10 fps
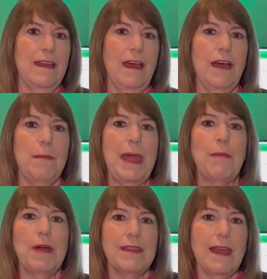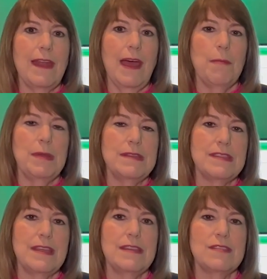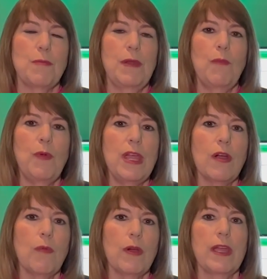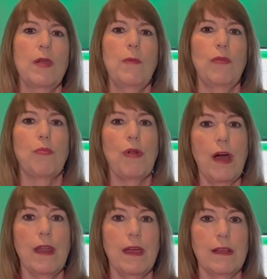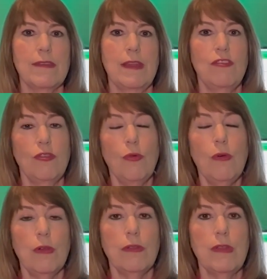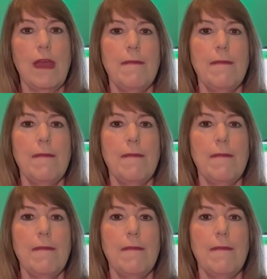And what that happens is when we are working with products and tools